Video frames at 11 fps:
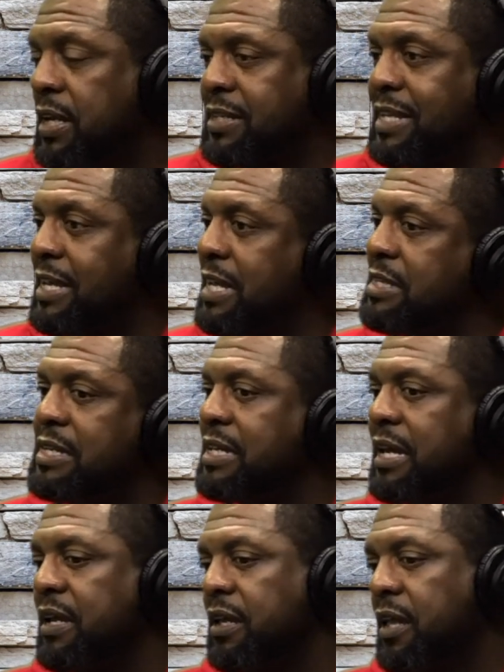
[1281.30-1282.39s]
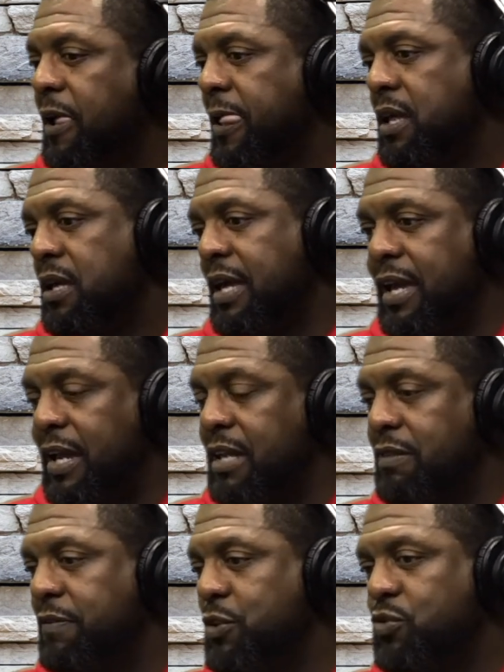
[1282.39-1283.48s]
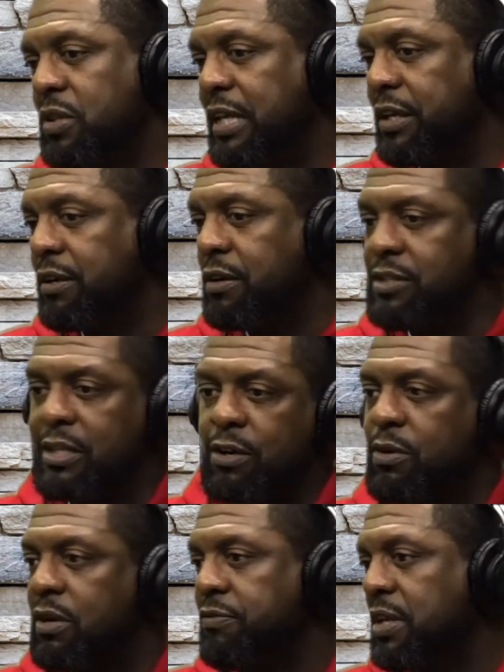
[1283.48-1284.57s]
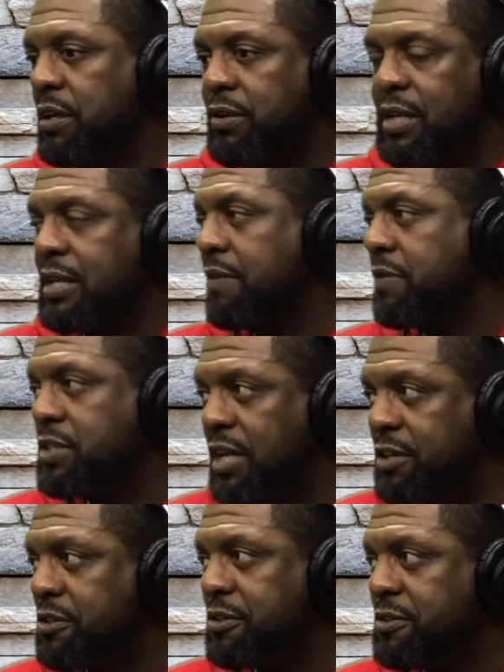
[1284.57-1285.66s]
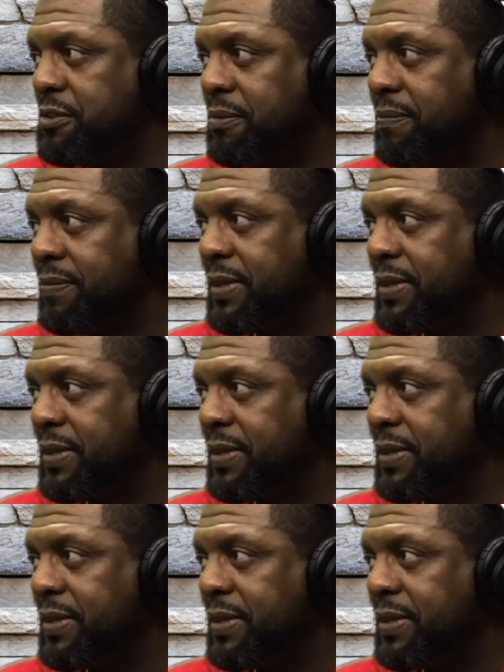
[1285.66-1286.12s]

Because at the end of the day, a individual leader or a single heroic figure can never change a system.